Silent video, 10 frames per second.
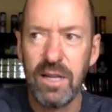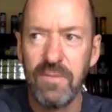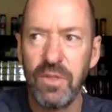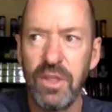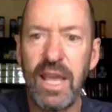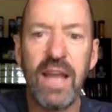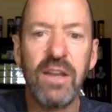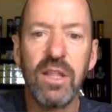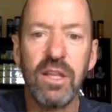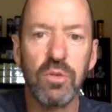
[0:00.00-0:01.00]
the end of
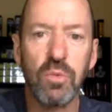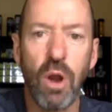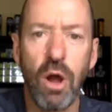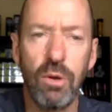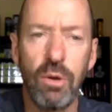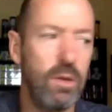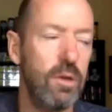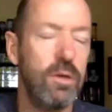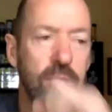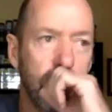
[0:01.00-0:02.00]
this road,
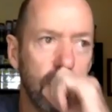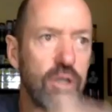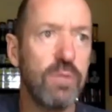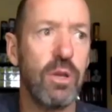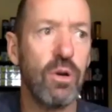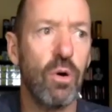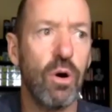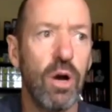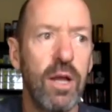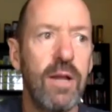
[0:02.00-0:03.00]
excuse me, or
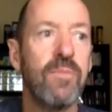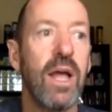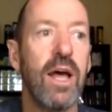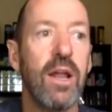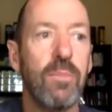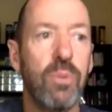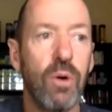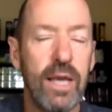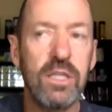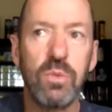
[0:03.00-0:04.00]
at a
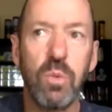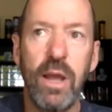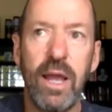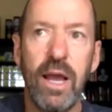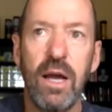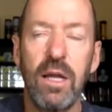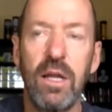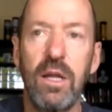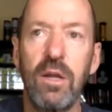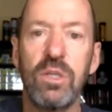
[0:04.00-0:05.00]
place where
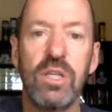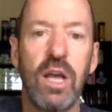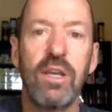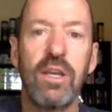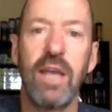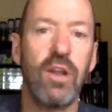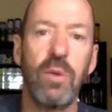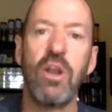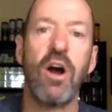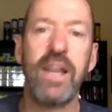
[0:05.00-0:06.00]
we say, okay, you know, we're
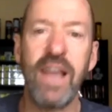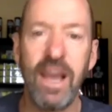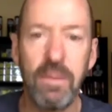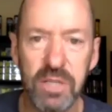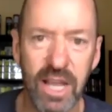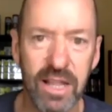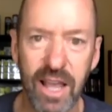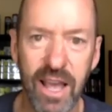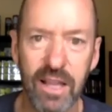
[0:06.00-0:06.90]
98% there.